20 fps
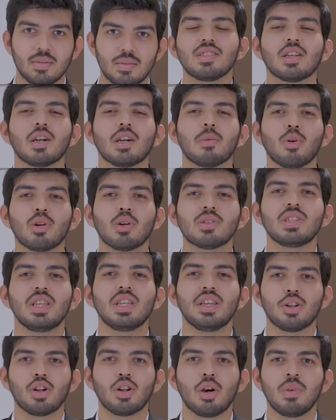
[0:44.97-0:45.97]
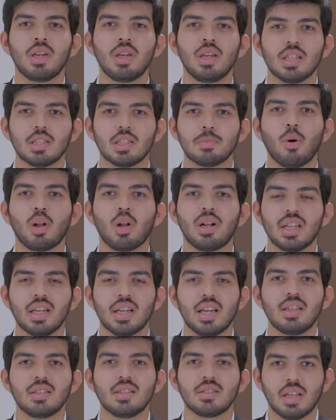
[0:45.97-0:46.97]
Singapore's economy is politically